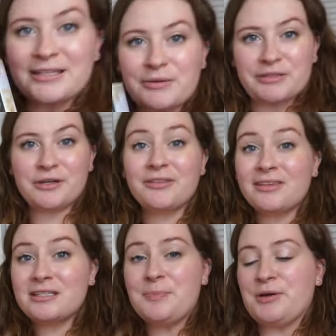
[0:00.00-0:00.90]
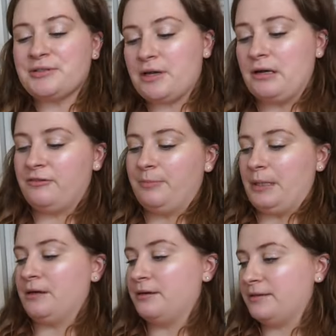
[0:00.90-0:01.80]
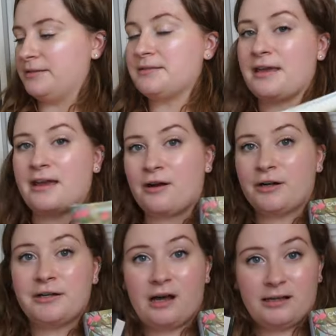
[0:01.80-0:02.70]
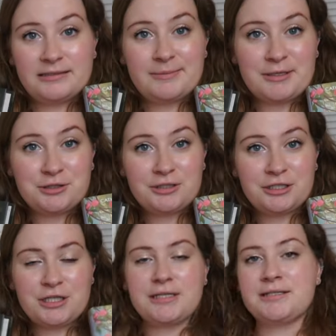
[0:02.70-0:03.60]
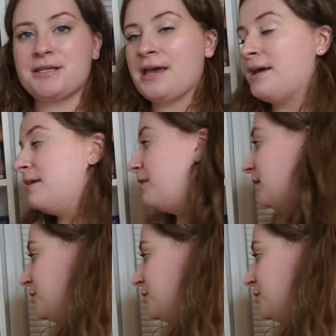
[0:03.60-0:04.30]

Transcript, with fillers: So I took these books off because they are non-special editions that I